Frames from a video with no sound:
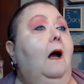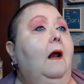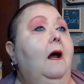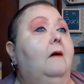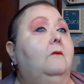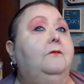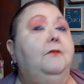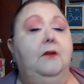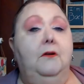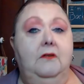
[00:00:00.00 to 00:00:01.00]
Now, for
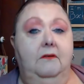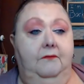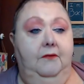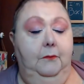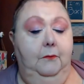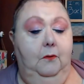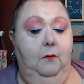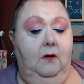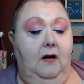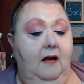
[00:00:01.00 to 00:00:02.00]
those of you who
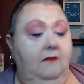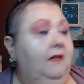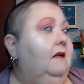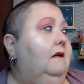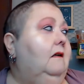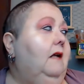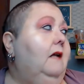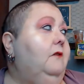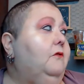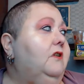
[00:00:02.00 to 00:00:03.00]
are having
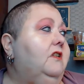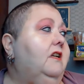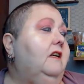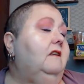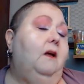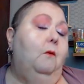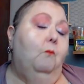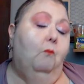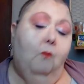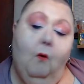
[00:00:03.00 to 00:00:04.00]
interestingly
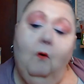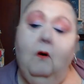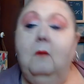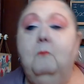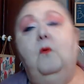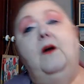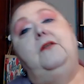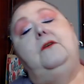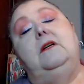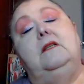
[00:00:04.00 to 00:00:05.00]
warm
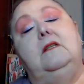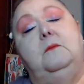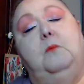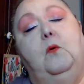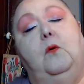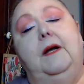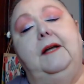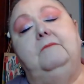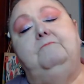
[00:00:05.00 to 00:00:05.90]
weather at this point,